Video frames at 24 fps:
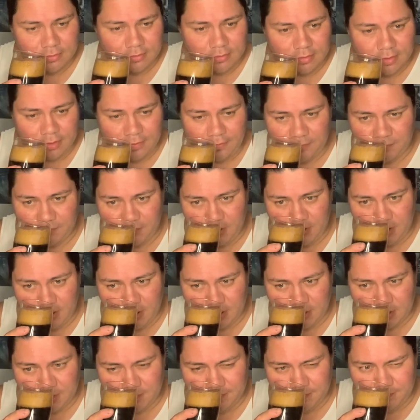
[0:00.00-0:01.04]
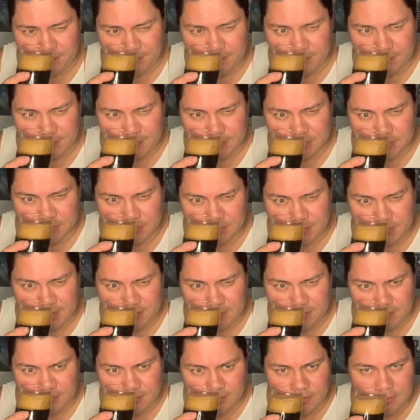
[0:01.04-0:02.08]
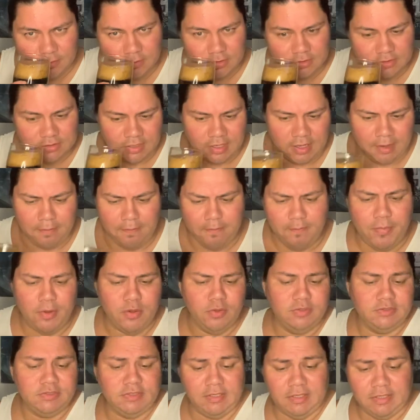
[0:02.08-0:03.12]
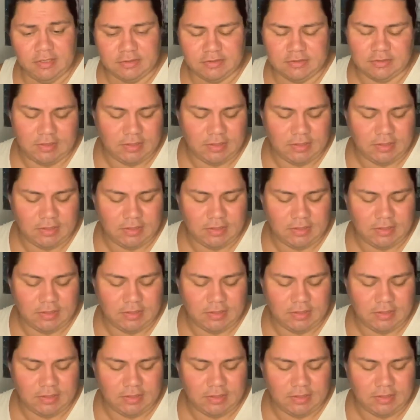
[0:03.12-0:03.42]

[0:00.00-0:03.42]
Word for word: Yep, very dark, sweet, slight booziness.